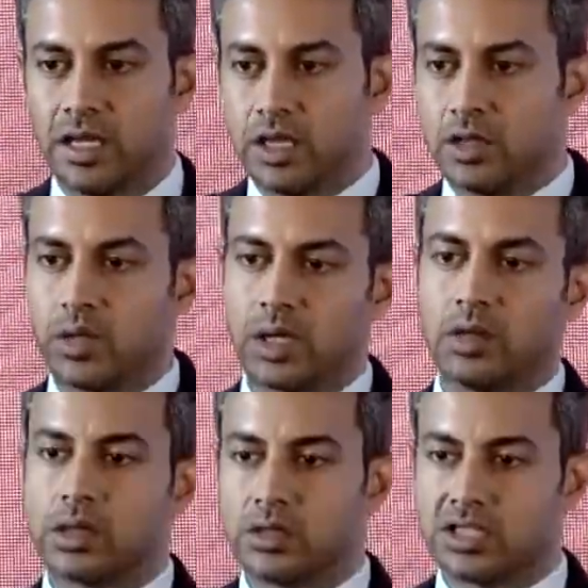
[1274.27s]
You can
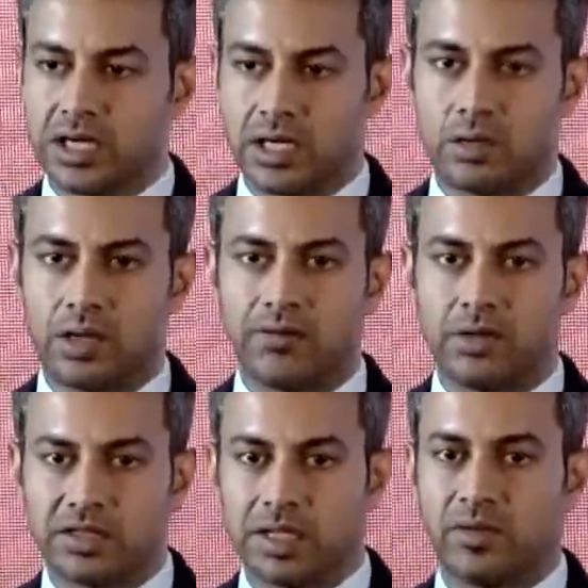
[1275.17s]
also start to
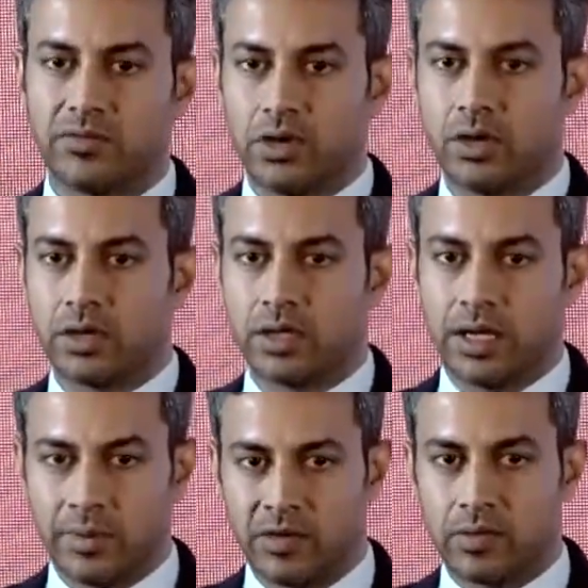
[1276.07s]
leverage some of your,
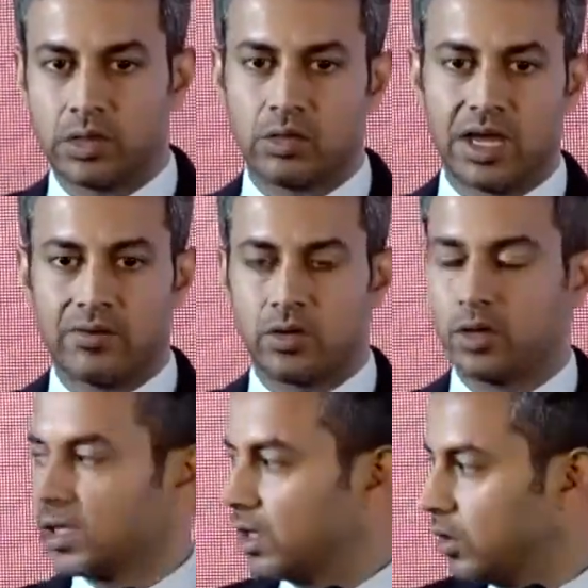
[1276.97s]
once you have a
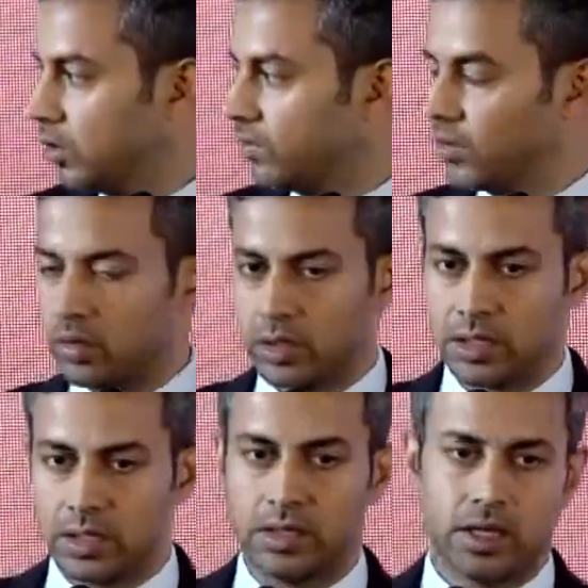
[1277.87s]
good view on
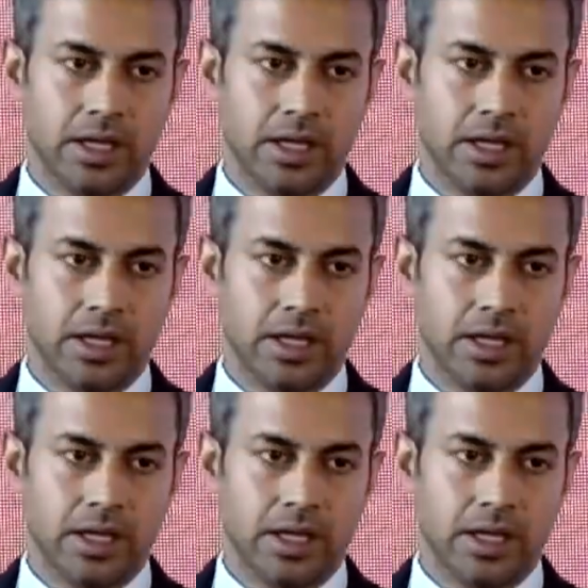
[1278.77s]
the